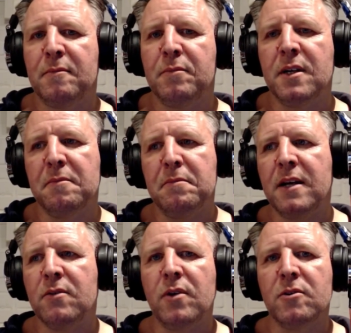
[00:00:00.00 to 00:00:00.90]
But it
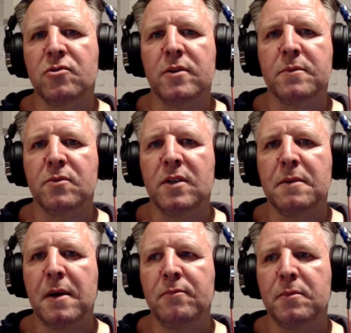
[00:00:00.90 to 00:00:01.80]
made road trips really
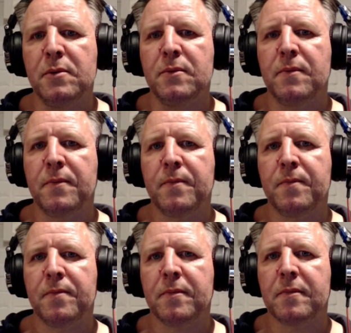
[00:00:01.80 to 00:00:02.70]
memorable.
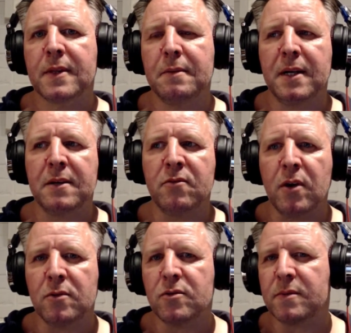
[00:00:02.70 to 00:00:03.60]
Made
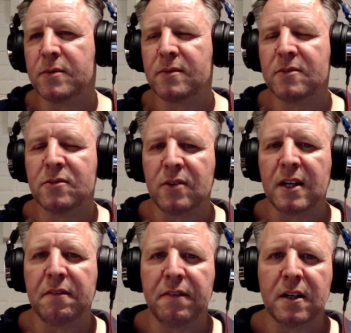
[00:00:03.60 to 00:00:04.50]
road trips great
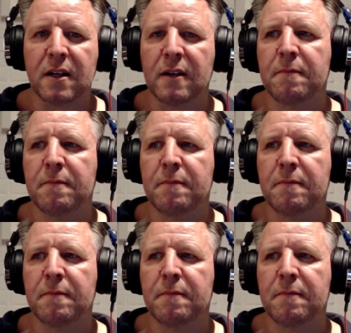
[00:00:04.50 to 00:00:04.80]
fun.